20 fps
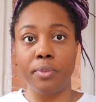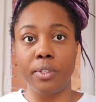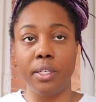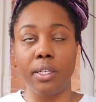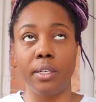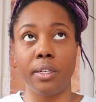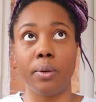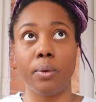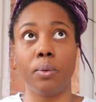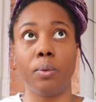
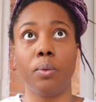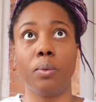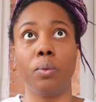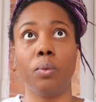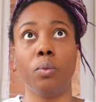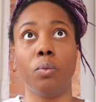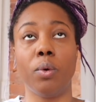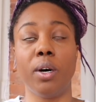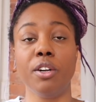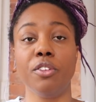you know,
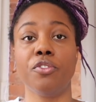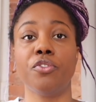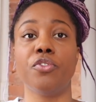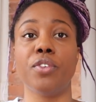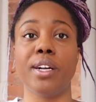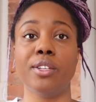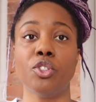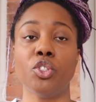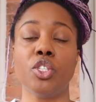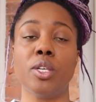what
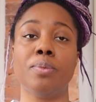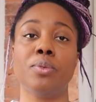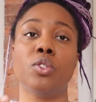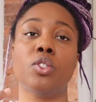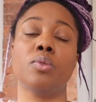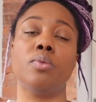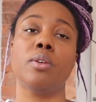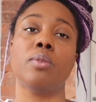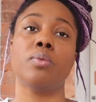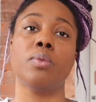friendships
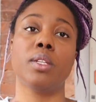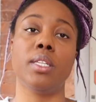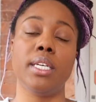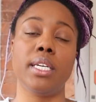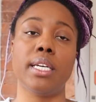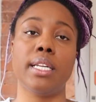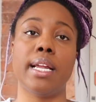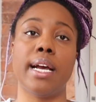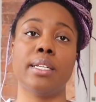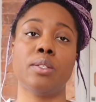do we really
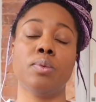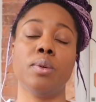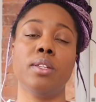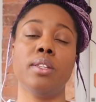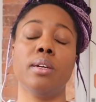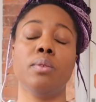connect with,